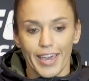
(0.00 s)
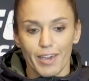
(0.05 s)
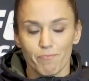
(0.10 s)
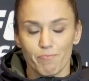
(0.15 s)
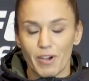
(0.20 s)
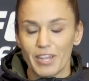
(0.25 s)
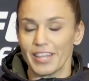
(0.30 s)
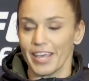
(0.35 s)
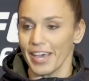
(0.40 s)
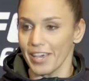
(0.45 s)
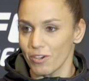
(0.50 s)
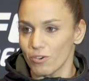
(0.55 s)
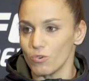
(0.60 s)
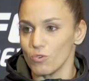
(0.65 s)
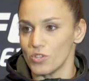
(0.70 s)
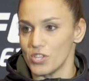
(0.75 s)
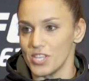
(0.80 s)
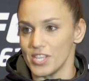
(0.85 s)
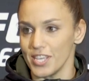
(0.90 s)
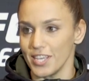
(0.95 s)
But I
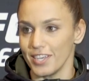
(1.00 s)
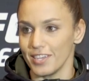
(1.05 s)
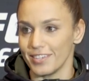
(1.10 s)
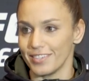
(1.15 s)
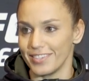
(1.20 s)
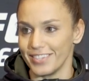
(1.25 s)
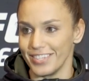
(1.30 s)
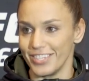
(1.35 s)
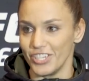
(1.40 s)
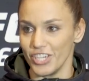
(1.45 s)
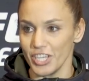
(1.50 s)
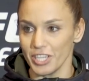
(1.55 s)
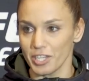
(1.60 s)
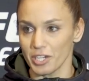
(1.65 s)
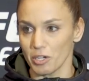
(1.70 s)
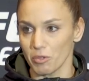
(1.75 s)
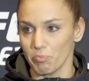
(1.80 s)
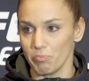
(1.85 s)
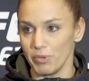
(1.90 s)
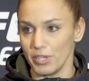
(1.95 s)
could see it, the
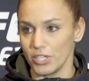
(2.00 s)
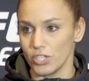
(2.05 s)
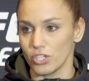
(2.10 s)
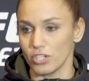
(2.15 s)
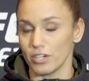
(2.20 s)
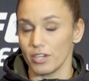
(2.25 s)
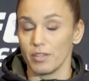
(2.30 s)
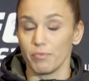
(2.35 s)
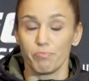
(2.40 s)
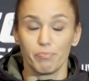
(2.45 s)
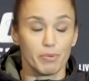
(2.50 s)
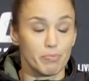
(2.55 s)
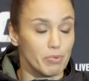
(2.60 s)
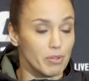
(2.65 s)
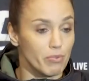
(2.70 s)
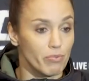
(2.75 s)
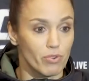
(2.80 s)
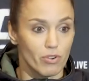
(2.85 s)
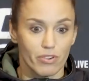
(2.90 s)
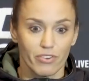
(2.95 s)
general picture, and
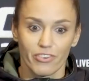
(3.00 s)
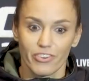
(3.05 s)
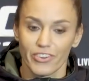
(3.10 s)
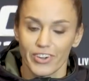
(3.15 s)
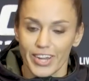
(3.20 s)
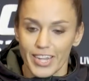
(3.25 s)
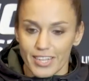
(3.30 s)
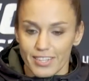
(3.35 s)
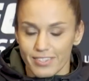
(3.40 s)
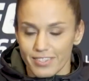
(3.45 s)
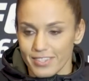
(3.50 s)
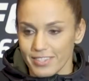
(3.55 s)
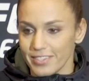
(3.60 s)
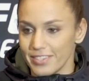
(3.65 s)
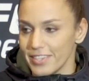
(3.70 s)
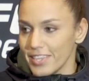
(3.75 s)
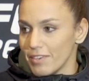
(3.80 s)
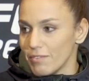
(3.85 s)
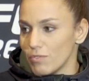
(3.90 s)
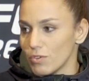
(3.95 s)
people were crazy.
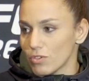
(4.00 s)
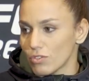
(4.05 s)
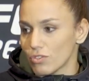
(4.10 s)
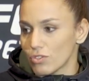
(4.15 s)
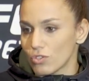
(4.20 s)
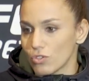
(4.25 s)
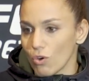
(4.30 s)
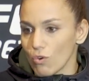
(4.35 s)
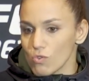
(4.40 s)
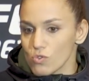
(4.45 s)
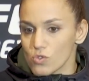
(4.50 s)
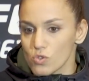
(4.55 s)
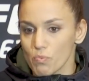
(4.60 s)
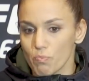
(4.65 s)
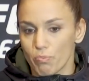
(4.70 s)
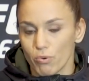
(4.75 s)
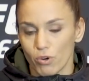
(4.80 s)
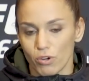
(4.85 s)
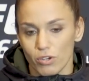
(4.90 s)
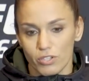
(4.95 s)
They were so
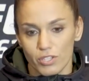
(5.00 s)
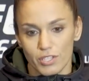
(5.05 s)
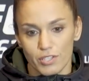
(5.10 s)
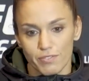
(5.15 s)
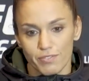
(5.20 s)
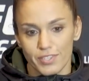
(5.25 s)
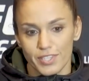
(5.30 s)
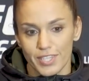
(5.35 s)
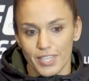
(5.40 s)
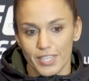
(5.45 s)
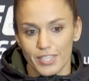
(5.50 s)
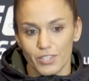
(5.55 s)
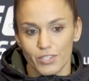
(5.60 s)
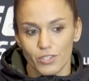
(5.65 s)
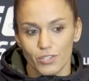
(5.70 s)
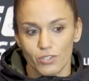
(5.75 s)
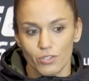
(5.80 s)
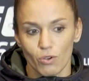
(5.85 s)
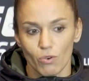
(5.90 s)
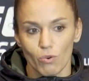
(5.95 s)
supportive. They
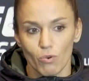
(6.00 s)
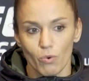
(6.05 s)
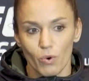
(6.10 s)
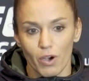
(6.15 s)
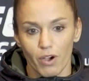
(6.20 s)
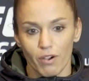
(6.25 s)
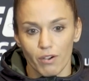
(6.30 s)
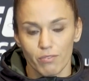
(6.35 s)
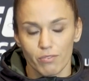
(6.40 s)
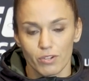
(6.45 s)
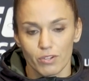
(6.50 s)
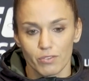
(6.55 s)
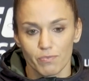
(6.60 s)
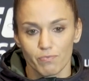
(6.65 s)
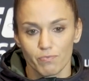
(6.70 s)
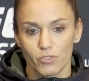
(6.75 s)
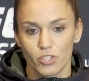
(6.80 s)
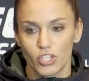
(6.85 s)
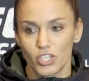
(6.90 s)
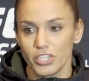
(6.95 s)
were
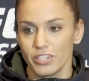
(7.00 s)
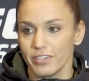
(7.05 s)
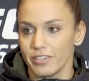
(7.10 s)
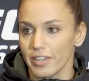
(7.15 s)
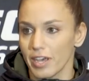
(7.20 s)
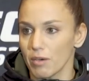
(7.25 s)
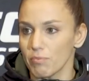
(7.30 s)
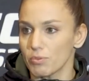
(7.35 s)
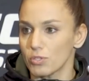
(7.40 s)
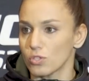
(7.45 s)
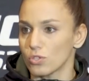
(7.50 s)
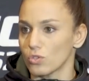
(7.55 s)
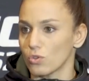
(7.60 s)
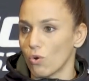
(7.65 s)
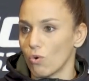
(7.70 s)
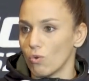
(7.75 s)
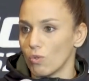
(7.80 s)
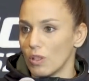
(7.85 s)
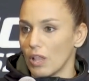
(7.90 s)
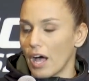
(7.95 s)
cheering up
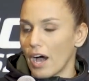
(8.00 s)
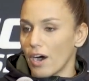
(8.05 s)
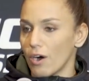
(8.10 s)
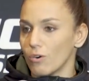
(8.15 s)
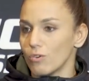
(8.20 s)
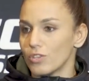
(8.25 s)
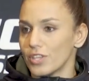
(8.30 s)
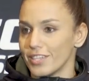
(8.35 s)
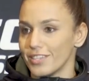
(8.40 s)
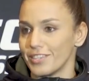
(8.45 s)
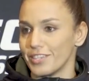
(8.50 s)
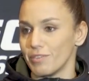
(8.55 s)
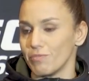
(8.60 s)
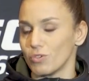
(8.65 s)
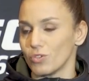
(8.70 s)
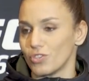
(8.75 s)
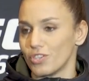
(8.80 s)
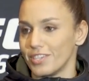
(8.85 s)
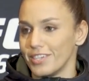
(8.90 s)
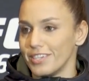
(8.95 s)
so loud, and they
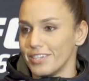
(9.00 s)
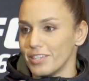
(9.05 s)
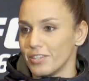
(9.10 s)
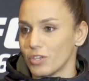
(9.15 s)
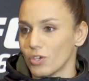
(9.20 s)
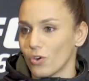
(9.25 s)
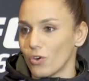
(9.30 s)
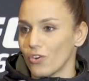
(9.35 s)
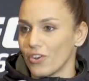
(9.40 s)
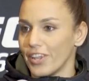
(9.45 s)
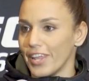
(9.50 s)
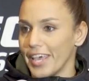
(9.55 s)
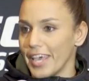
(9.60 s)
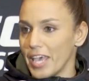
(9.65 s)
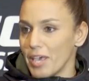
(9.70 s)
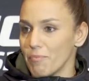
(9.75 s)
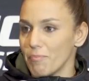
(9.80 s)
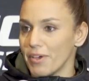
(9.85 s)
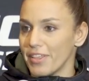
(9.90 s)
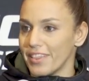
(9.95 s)
were singing her
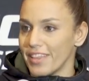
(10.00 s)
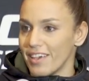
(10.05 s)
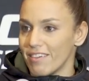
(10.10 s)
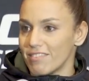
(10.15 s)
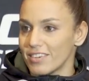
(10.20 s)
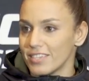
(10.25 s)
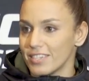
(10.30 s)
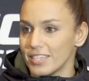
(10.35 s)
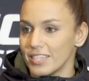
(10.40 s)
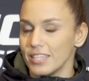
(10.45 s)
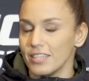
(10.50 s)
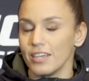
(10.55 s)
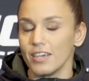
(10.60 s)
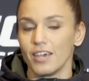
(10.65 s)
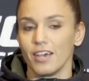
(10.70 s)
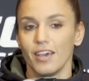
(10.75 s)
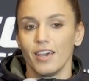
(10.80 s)
name and everything.